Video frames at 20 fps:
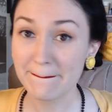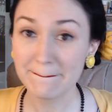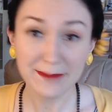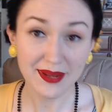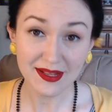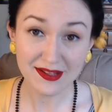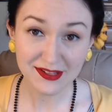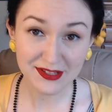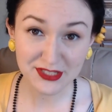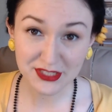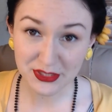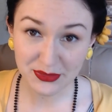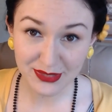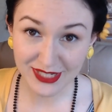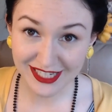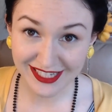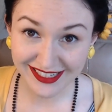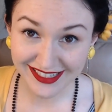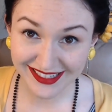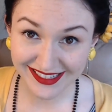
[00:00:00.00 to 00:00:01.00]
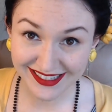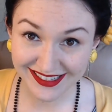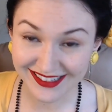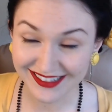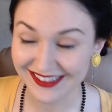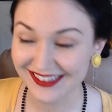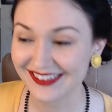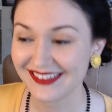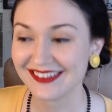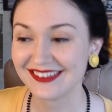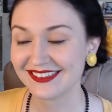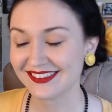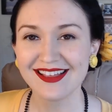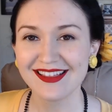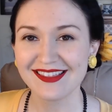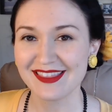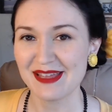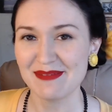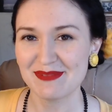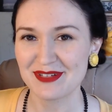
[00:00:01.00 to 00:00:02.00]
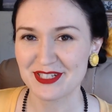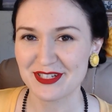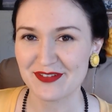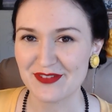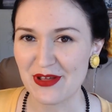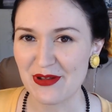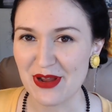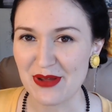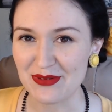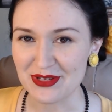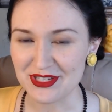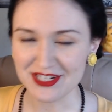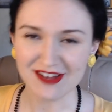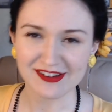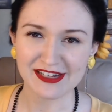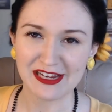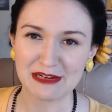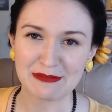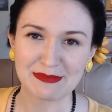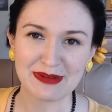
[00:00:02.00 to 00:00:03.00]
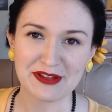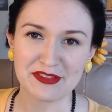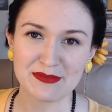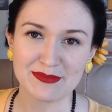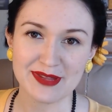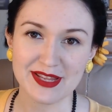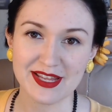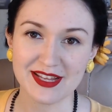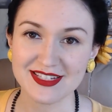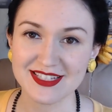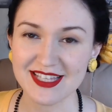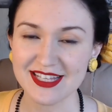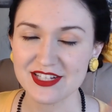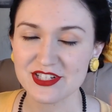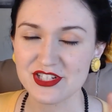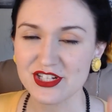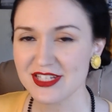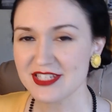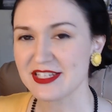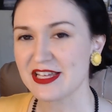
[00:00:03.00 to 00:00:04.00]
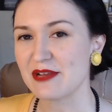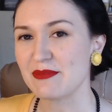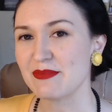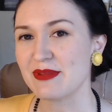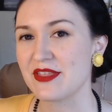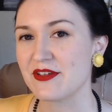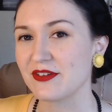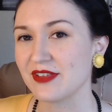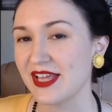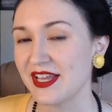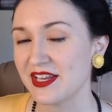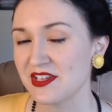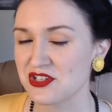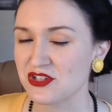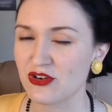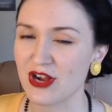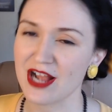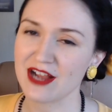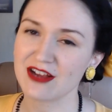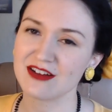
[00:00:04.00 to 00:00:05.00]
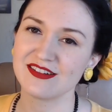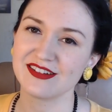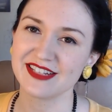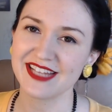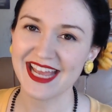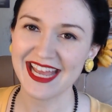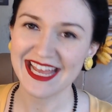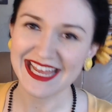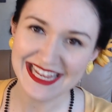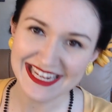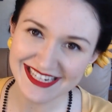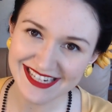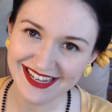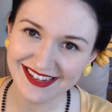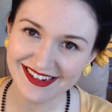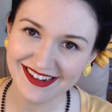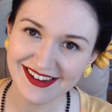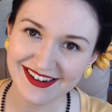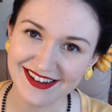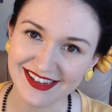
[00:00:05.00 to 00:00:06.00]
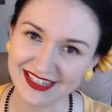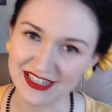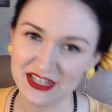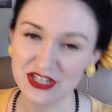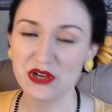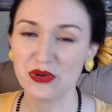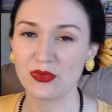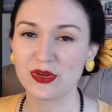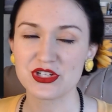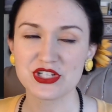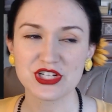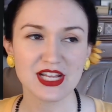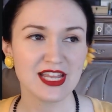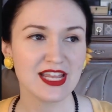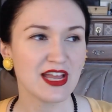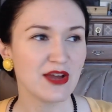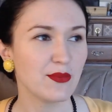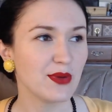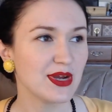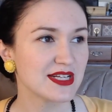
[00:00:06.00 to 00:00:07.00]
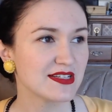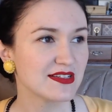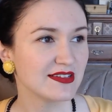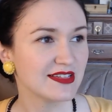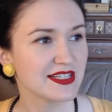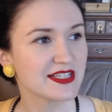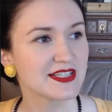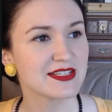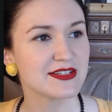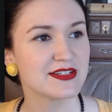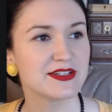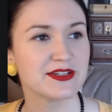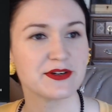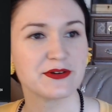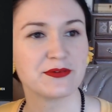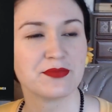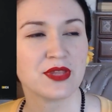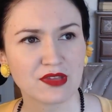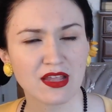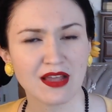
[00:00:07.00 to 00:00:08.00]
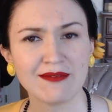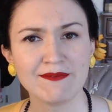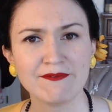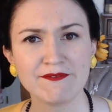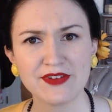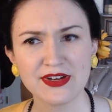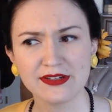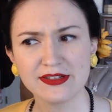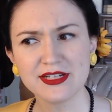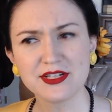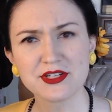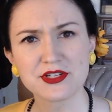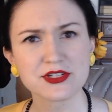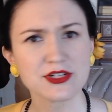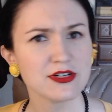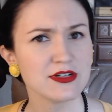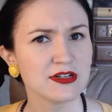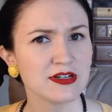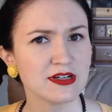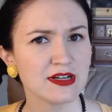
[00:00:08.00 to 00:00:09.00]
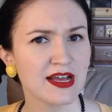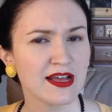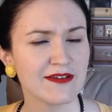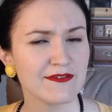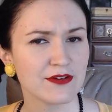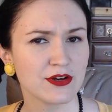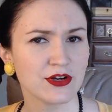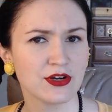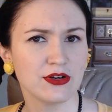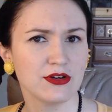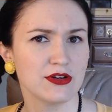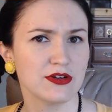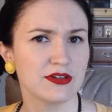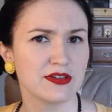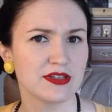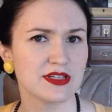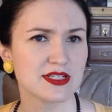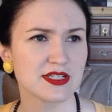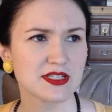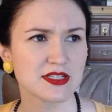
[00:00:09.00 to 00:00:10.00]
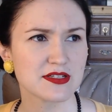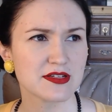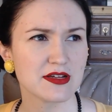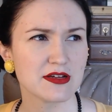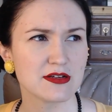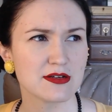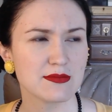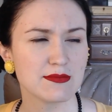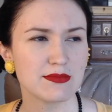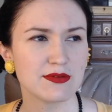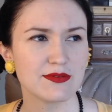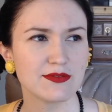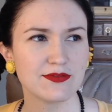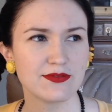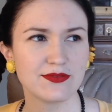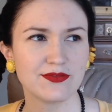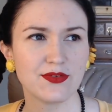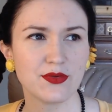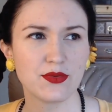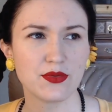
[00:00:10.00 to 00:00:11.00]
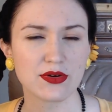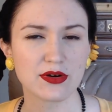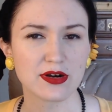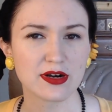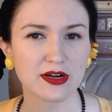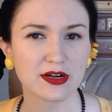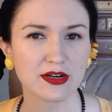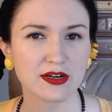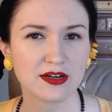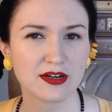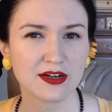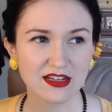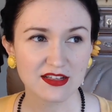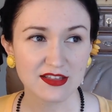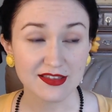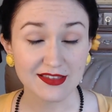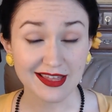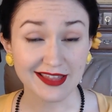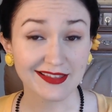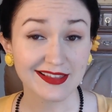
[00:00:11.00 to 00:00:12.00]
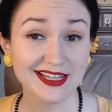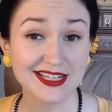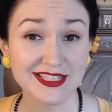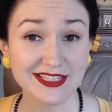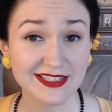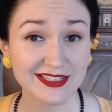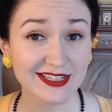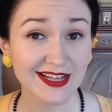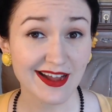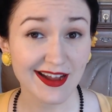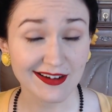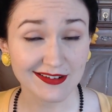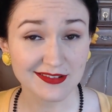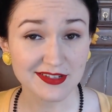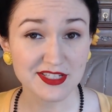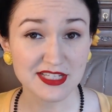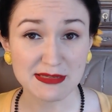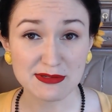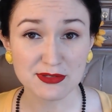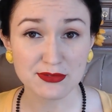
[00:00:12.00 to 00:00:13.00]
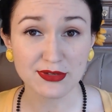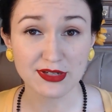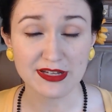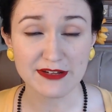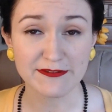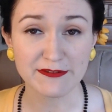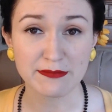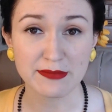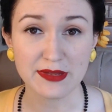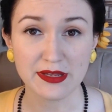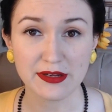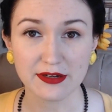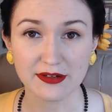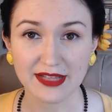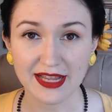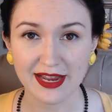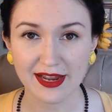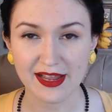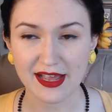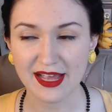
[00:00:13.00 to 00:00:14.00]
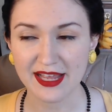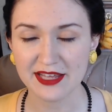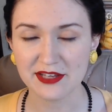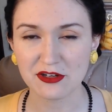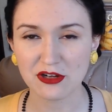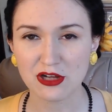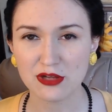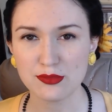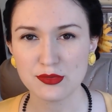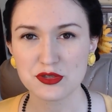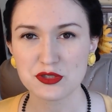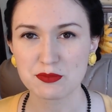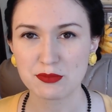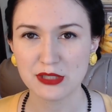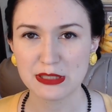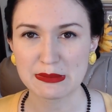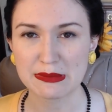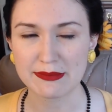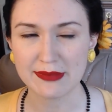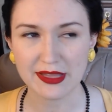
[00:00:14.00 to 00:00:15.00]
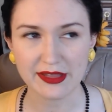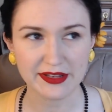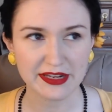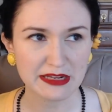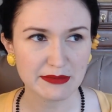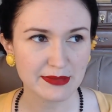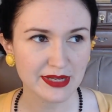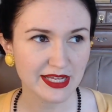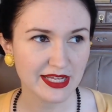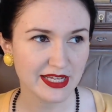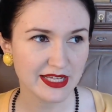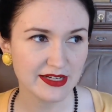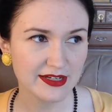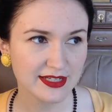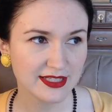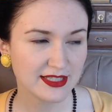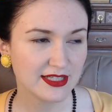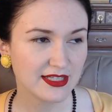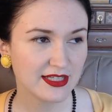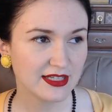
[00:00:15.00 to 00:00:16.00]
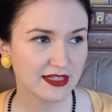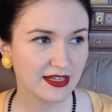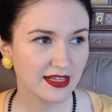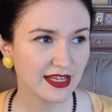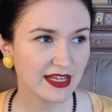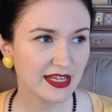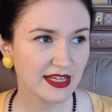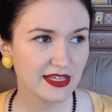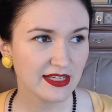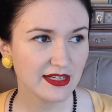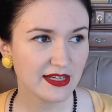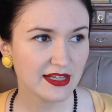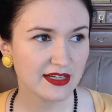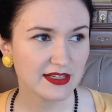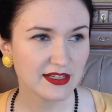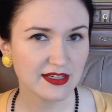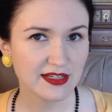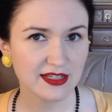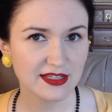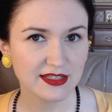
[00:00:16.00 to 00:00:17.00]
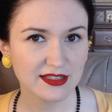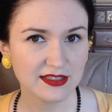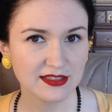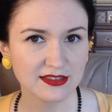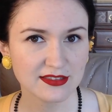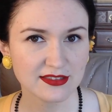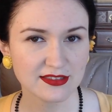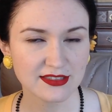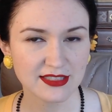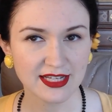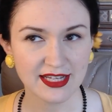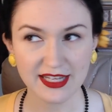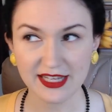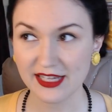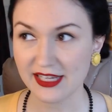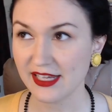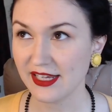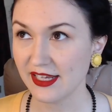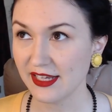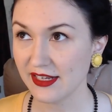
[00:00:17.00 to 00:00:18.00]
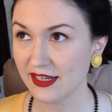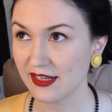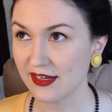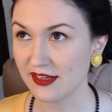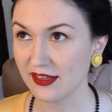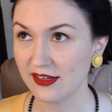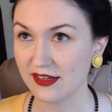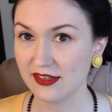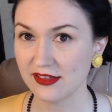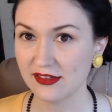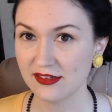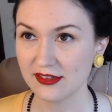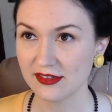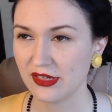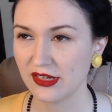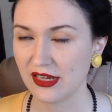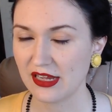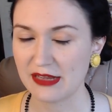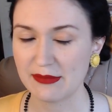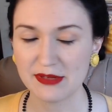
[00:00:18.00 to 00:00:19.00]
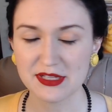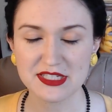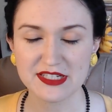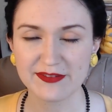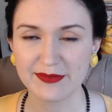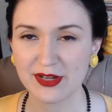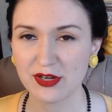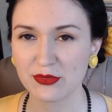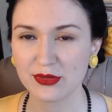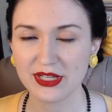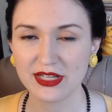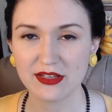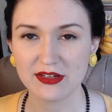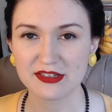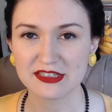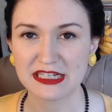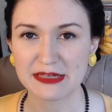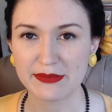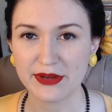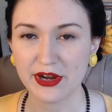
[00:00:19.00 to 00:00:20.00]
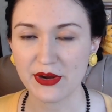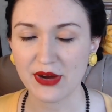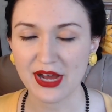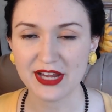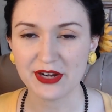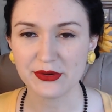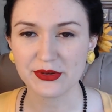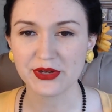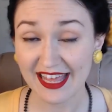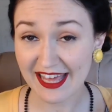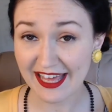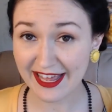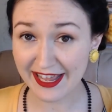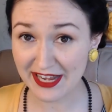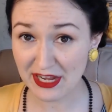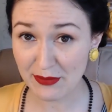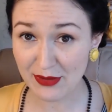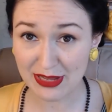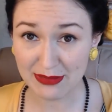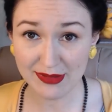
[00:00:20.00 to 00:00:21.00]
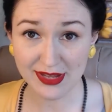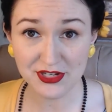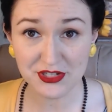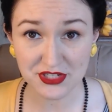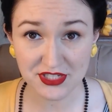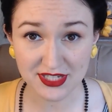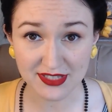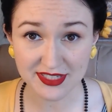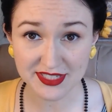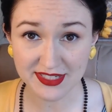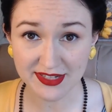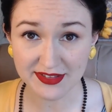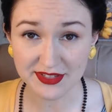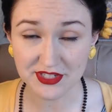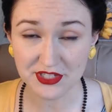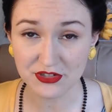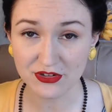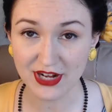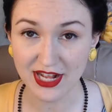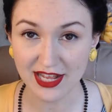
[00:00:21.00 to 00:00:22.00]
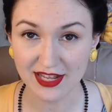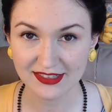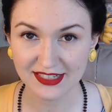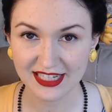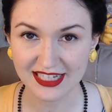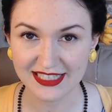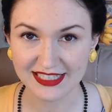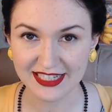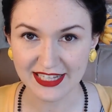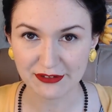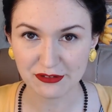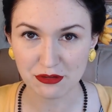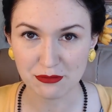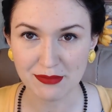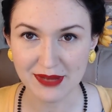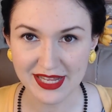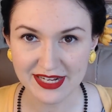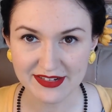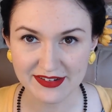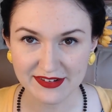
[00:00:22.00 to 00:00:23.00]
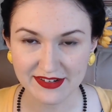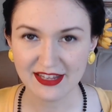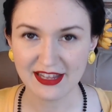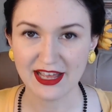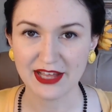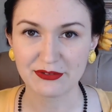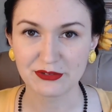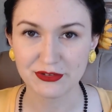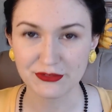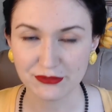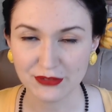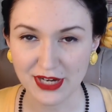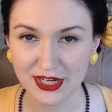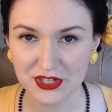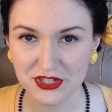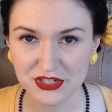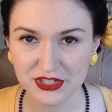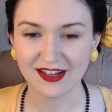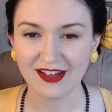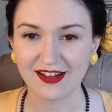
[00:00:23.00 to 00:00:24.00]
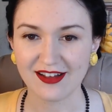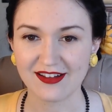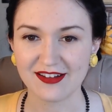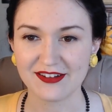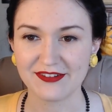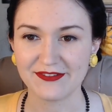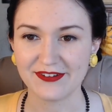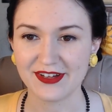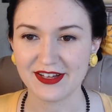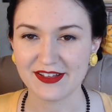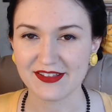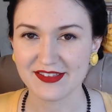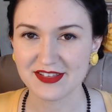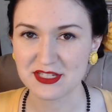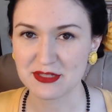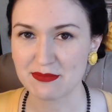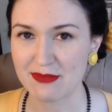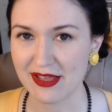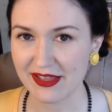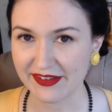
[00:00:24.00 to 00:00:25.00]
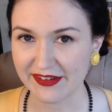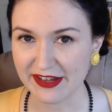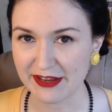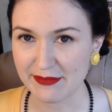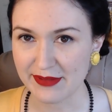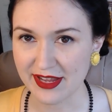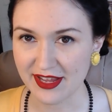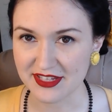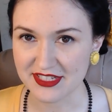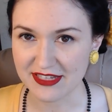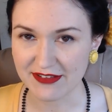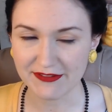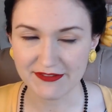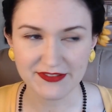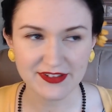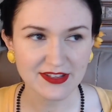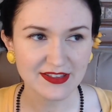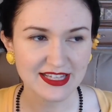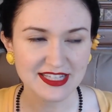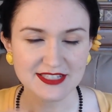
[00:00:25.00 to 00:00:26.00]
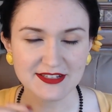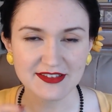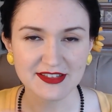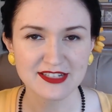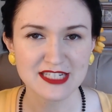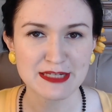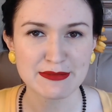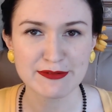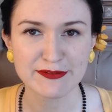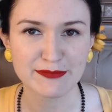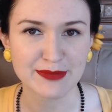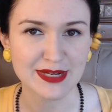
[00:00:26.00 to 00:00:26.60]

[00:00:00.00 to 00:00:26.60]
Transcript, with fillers: Balduin they must have known I was talking about them because they just sent me their latest track called Hey Na Na Na, which I can't wait to listen to. I'm fairly certain I've heard this song before. At least the title seems really familiar, like I can almost pull up a melody in my head. Hey na na na, hey na na na. It must have been a really long time ago. I don't know. Anyway, I'm anxious to listen to this track and get reminded and refreshed of uh, this melody because I feel it's on the tip of my